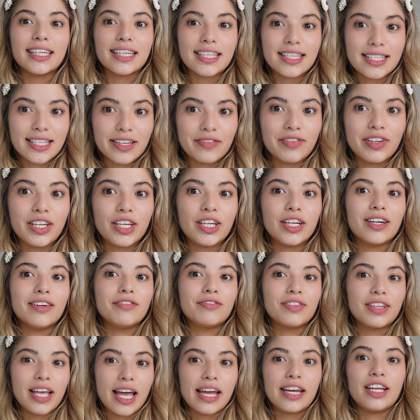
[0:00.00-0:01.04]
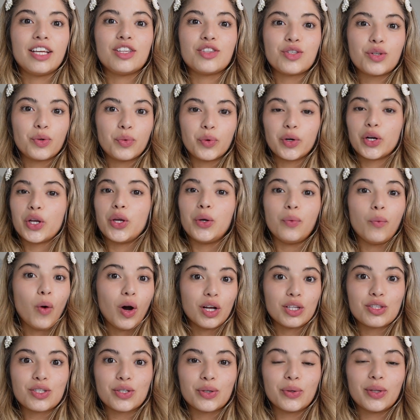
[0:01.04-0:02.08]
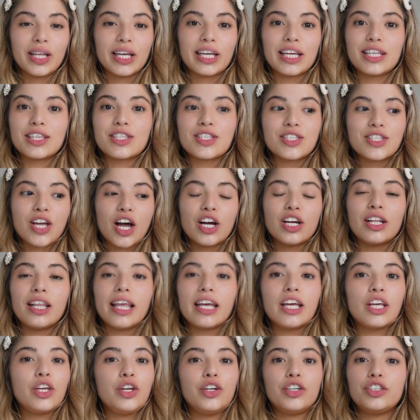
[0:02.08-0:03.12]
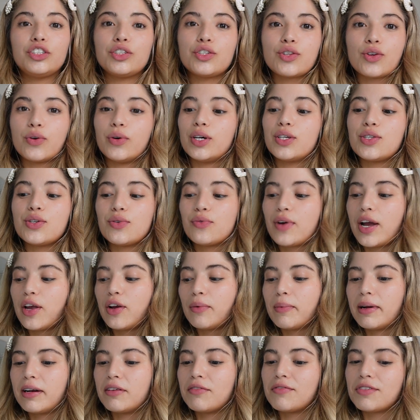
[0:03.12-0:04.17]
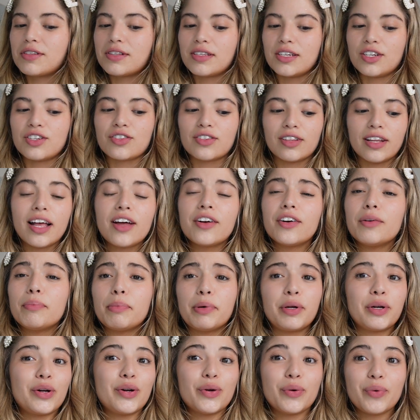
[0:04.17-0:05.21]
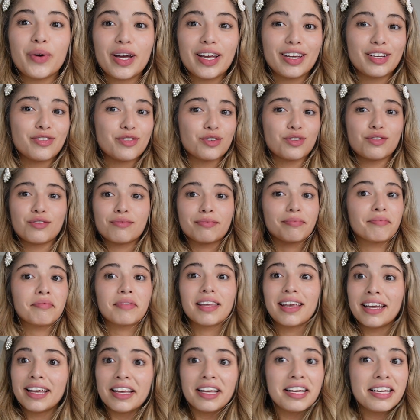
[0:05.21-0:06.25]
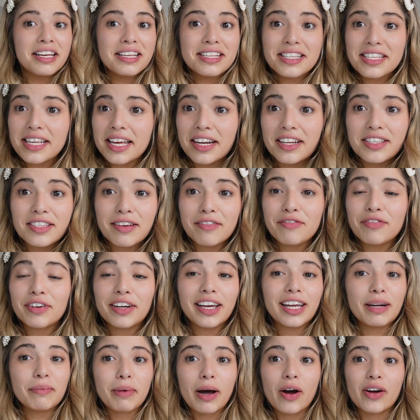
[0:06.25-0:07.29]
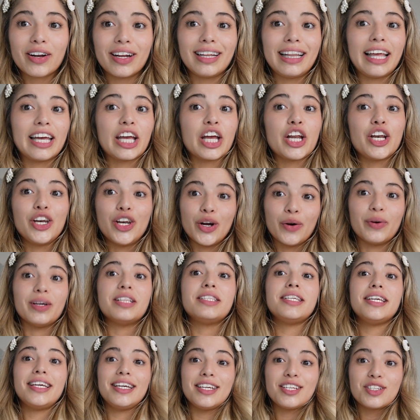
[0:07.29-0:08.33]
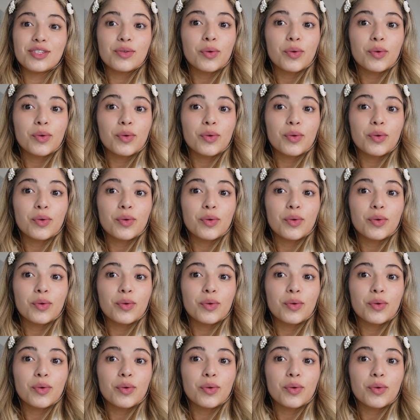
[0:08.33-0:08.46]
activity of getting to where you want to. Like, it's not like you're just going to write your manifestation letter, put it away, and just set and don't forget about it. Like, no, it takes